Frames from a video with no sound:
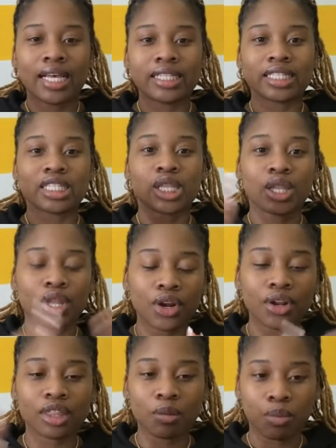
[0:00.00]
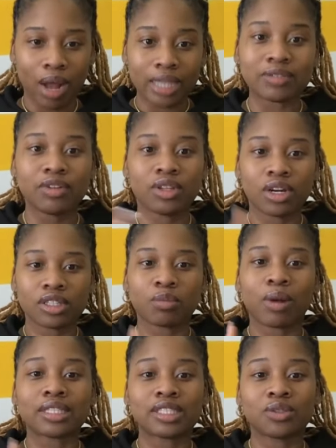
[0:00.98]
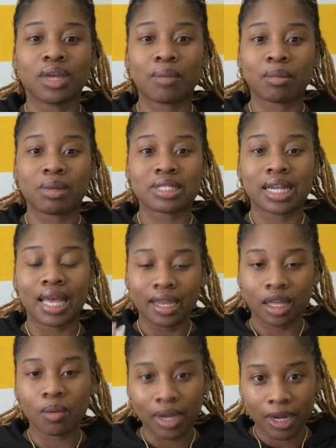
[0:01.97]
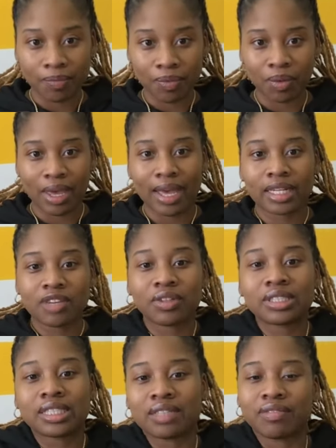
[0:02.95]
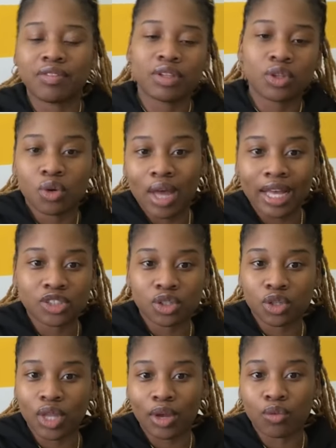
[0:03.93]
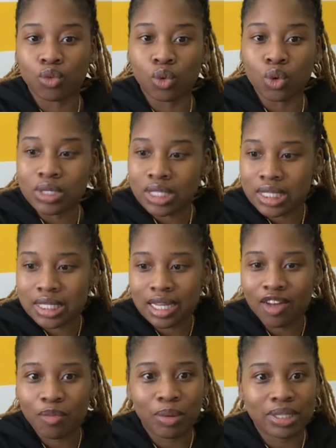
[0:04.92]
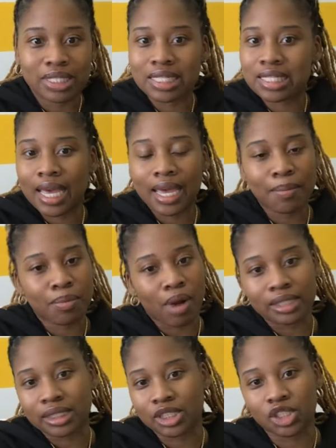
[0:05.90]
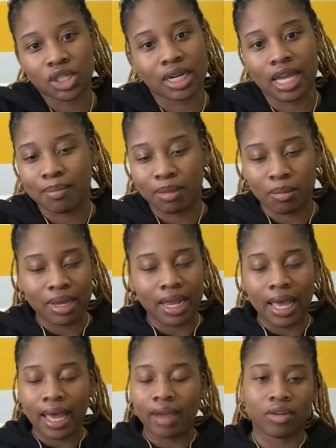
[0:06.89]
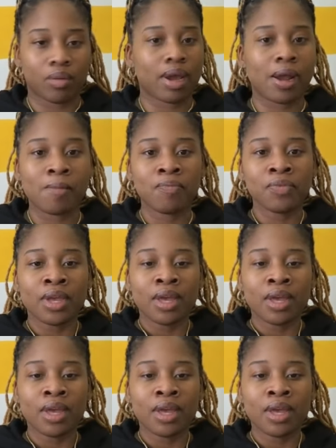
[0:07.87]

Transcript: It's just learning the process. If you learn the process, you can implement it anywhere. Okay? Different states have different little extra like rules and stuff, but it's the same process that you're going to implement everywhere.